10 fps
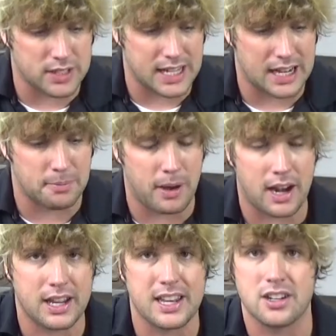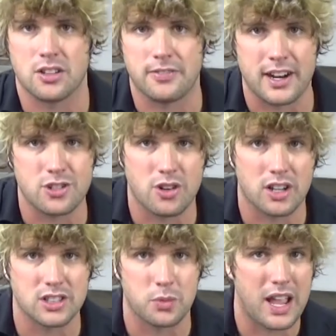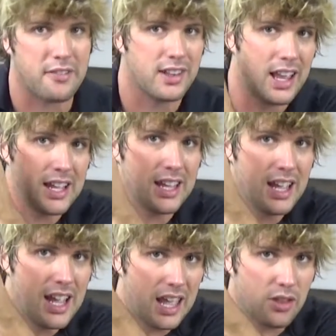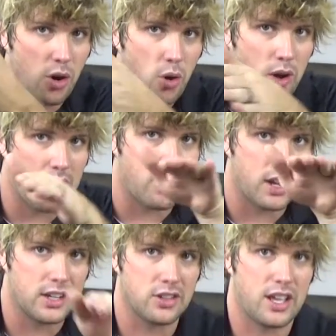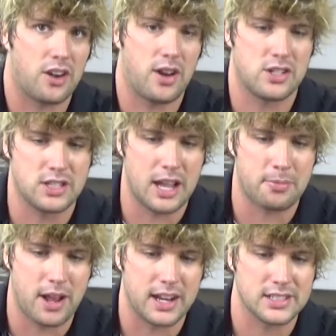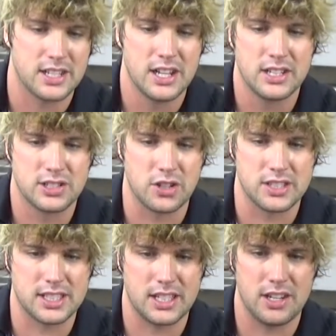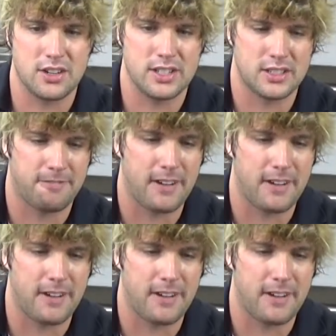the side of the body and near the fire truck so that we have a light in the whole area near the outer edge of the apparatus. So this thing here is the